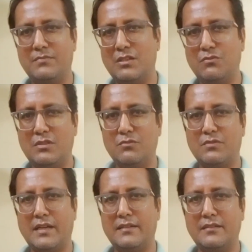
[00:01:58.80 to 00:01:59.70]
you
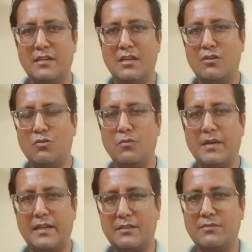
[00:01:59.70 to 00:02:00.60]
can go
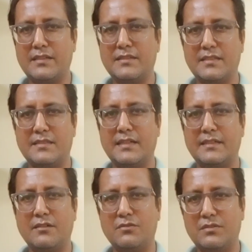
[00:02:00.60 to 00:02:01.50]
back, you can just check
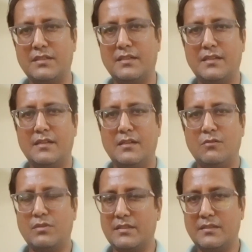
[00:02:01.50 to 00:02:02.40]
it out.
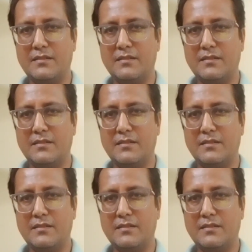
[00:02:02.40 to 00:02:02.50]
What are the